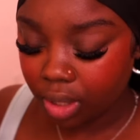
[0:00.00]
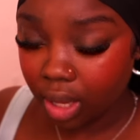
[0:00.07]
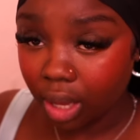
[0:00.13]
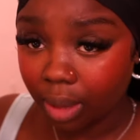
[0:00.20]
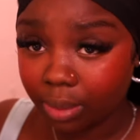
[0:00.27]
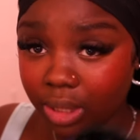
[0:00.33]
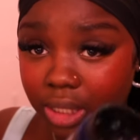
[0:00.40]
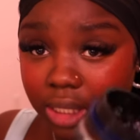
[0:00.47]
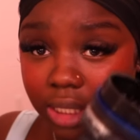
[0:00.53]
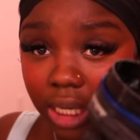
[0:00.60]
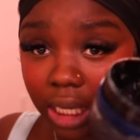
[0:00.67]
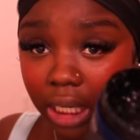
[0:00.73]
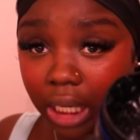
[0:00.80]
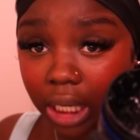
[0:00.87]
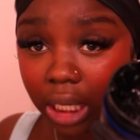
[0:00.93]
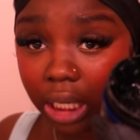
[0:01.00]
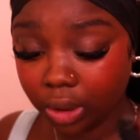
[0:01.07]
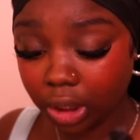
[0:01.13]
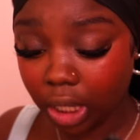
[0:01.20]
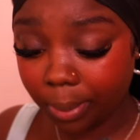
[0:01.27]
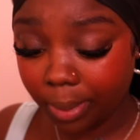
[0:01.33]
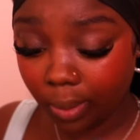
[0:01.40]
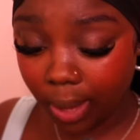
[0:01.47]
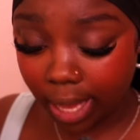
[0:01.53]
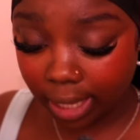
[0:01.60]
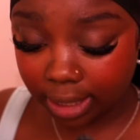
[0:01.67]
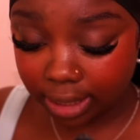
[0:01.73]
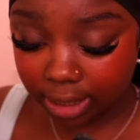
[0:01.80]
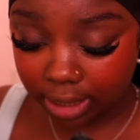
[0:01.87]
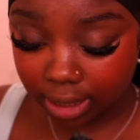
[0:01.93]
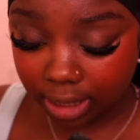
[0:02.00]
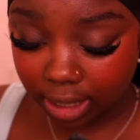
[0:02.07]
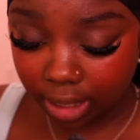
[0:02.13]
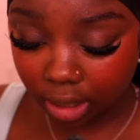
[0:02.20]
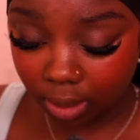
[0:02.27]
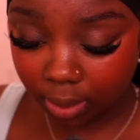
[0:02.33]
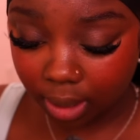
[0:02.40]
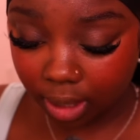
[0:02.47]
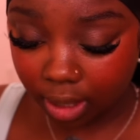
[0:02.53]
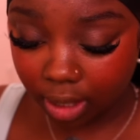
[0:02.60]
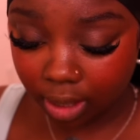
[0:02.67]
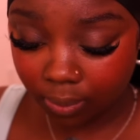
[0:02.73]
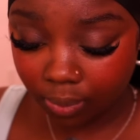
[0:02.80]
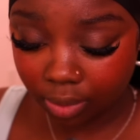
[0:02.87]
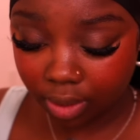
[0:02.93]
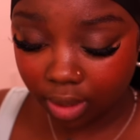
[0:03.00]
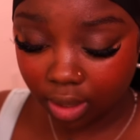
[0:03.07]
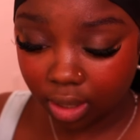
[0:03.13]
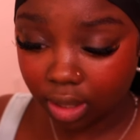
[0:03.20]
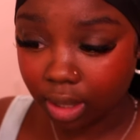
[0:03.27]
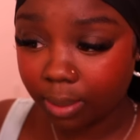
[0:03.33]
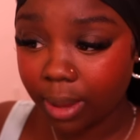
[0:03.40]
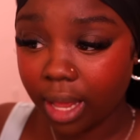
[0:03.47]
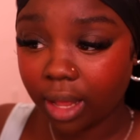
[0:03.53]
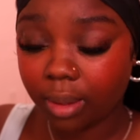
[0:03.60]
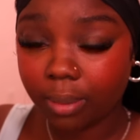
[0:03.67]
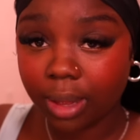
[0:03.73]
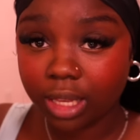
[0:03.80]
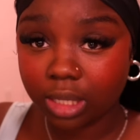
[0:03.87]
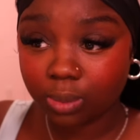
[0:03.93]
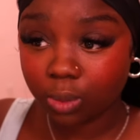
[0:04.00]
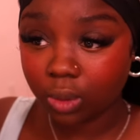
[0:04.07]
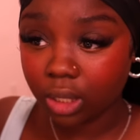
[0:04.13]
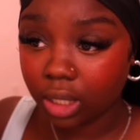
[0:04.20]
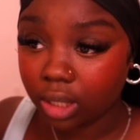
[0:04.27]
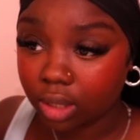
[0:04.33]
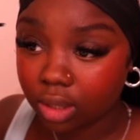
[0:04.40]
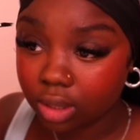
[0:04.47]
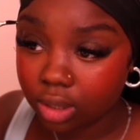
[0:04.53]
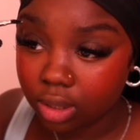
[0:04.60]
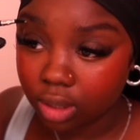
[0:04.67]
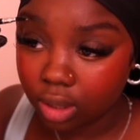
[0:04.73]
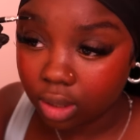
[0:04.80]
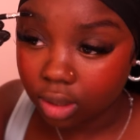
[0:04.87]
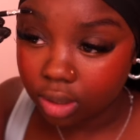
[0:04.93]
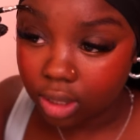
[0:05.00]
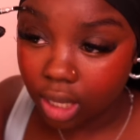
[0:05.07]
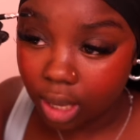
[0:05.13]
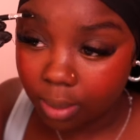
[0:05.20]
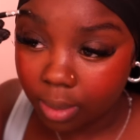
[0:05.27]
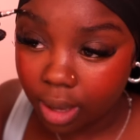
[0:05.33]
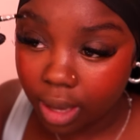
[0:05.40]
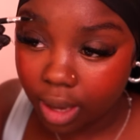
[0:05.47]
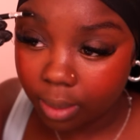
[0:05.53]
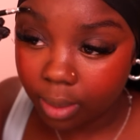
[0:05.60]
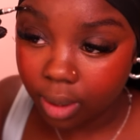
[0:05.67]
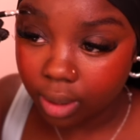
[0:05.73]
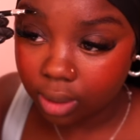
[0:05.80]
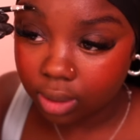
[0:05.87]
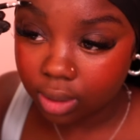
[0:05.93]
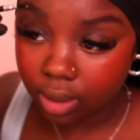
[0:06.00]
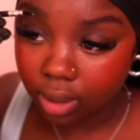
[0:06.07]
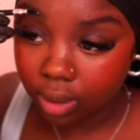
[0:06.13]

I'm just taking gummy wax a little bit on the back of my spoolie to tame my eyebrows.